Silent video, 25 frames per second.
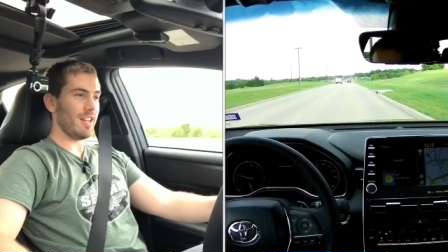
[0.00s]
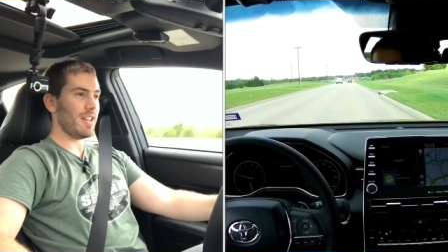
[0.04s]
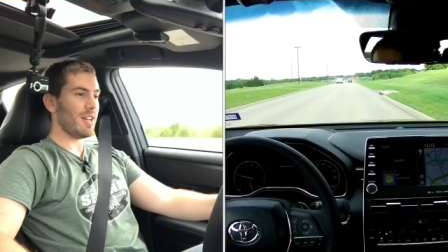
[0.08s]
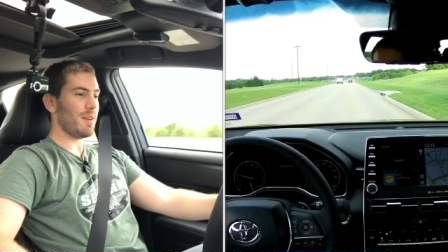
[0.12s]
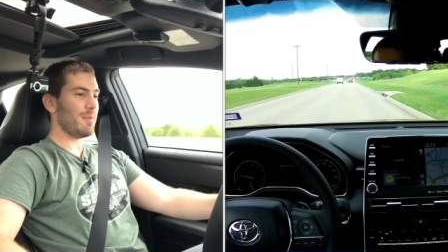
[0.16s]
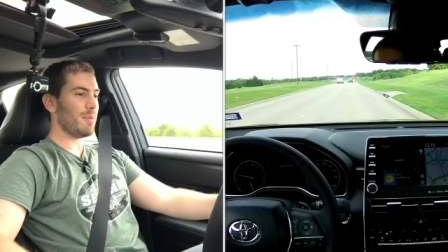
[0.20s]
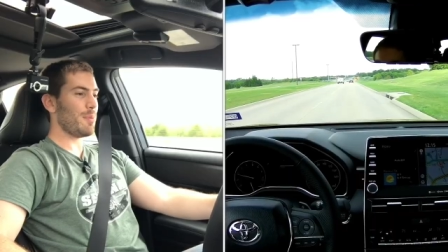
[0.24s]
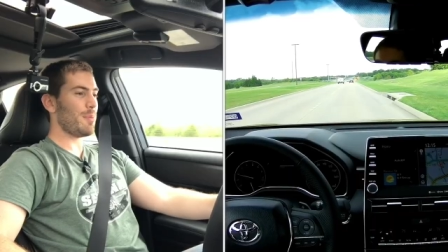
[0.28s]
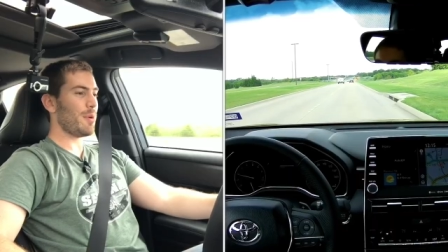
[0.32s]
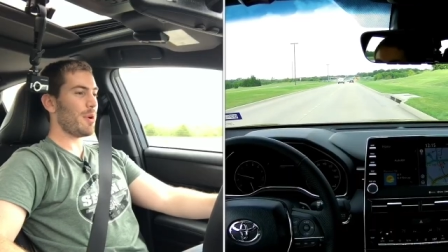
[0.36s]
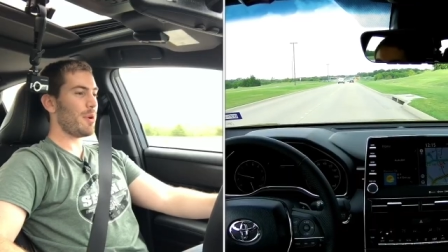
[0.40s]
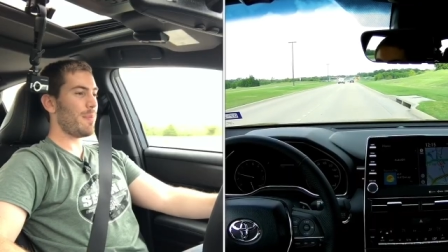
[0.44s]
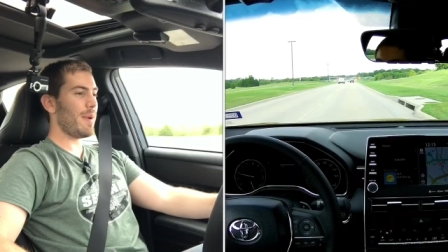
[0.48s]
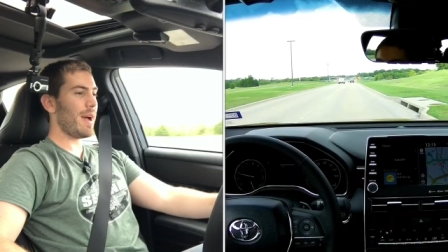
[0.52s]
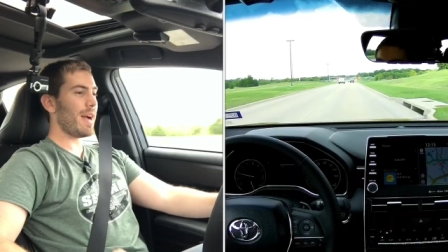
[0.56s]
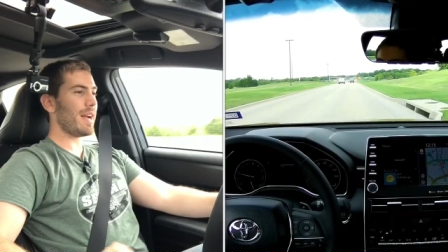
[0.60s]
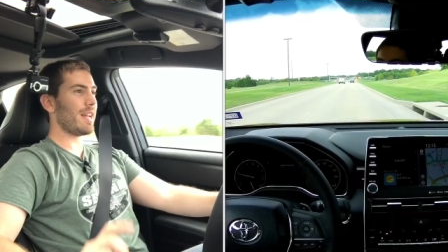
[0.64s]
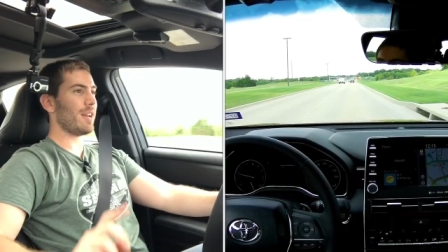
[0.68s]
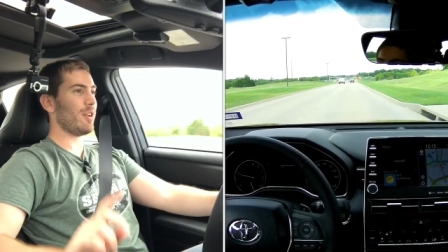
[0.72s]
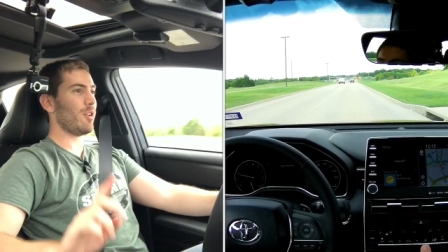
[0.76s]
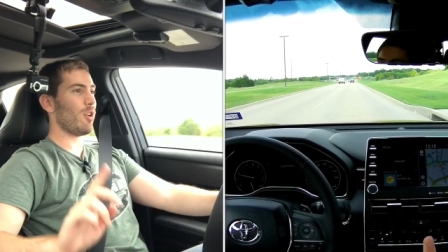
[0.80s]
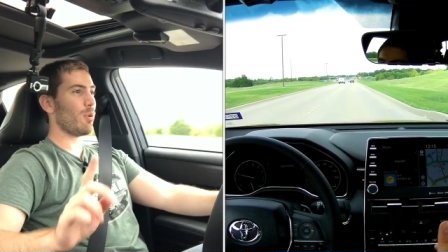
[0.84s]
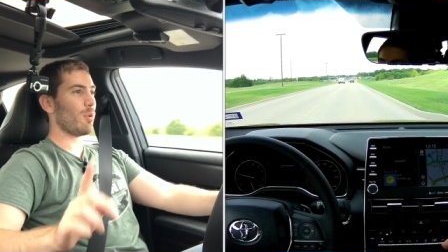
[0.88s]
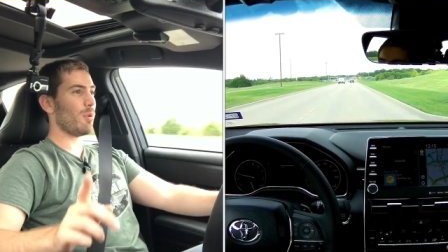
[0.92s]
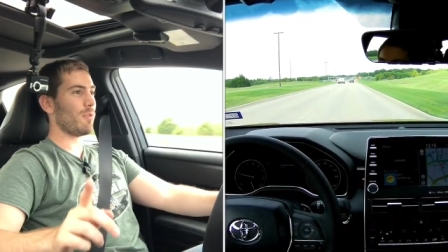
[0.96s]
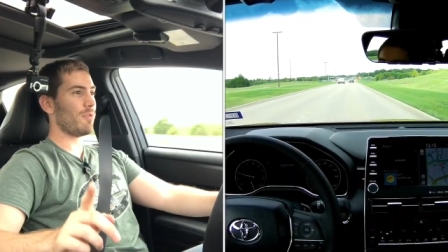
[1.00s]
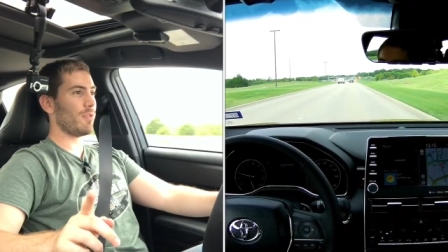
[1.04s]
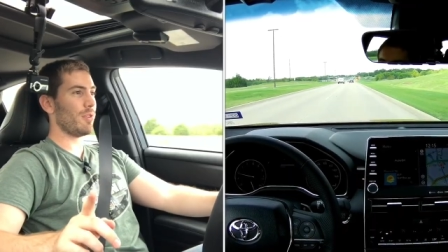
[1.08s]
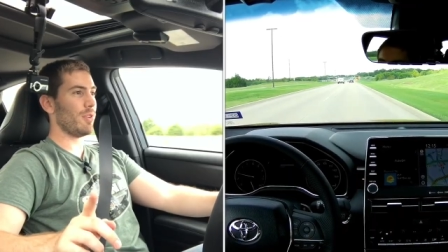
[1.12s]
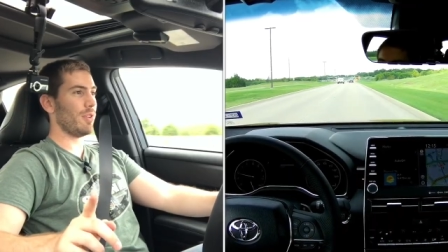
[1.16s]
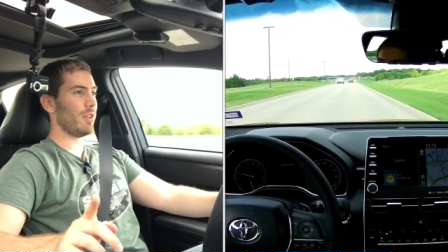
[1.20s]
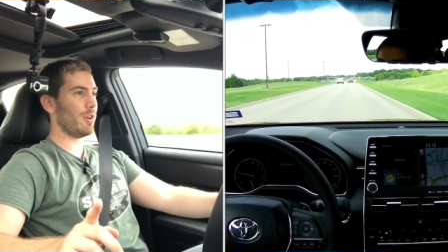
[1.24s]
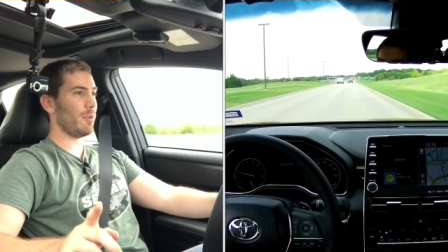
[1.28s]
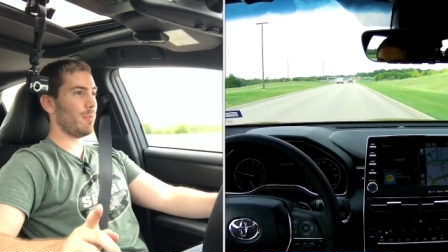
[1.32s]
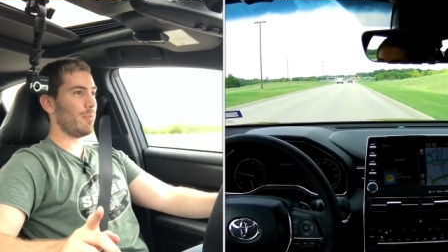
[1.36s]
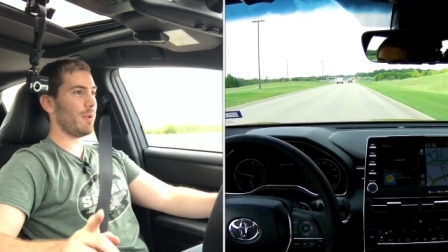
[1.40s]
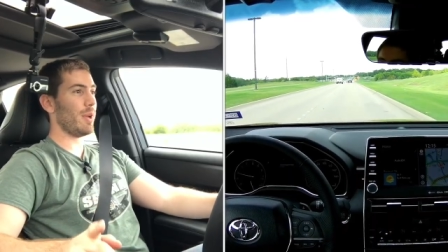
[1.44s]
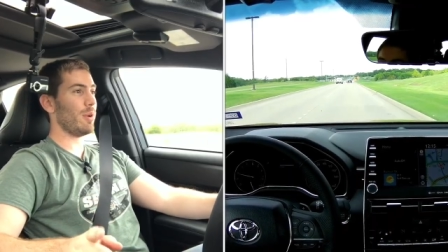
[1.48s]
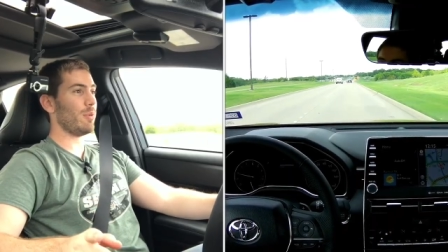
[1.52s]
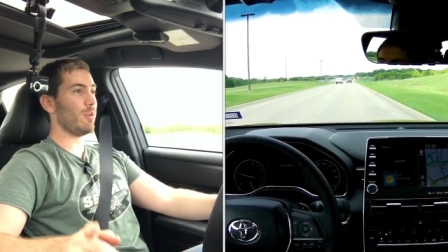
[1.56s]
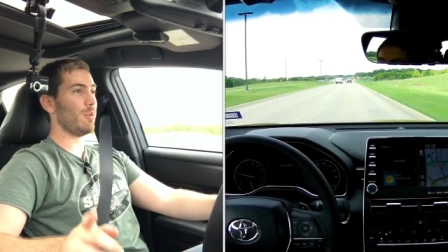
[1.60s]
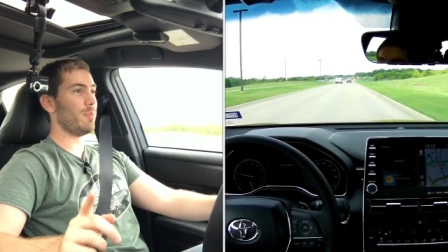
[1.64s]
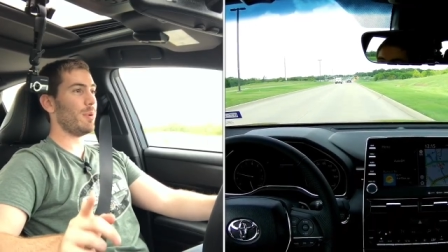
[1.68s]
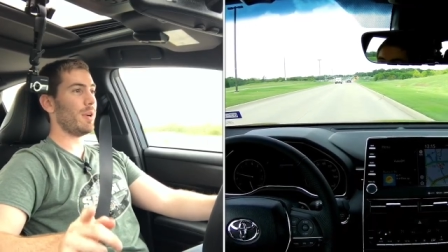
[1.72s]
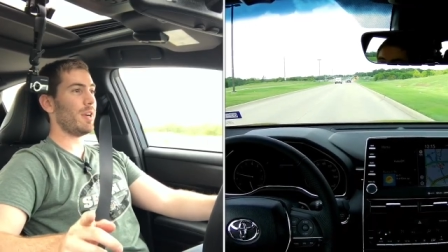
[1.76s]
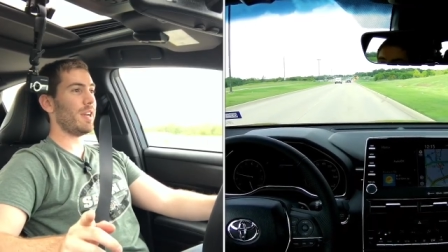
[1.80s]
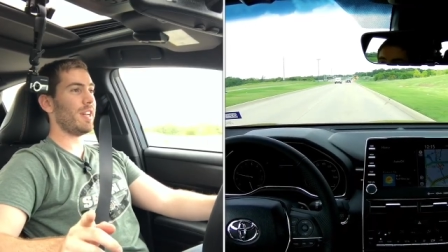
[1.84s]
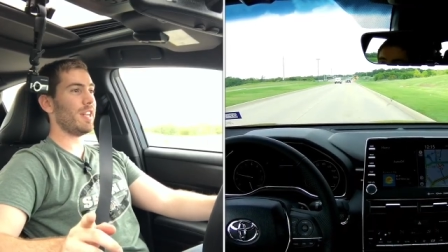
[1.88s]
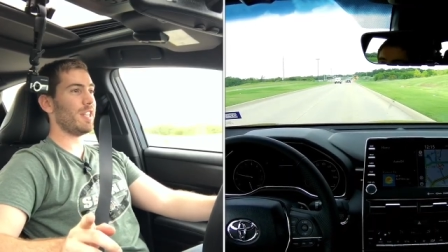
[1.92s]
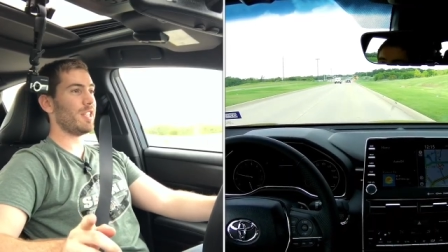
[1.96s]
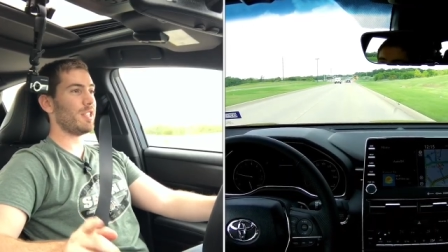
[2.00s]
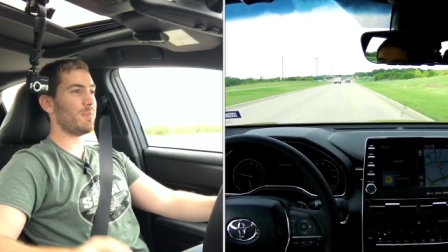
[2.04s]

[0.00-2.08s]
I'm gonna put it back in normal for a little bit. We'll put it in